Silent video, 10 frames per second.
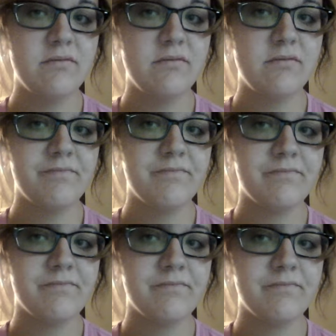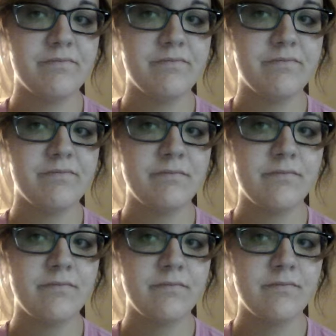
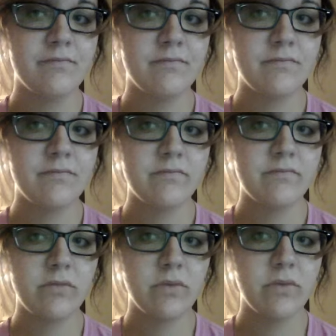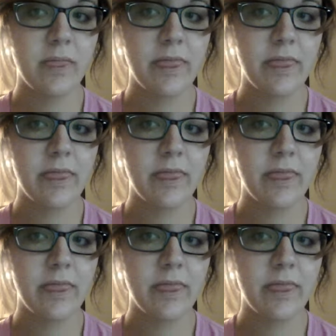(no one is talking)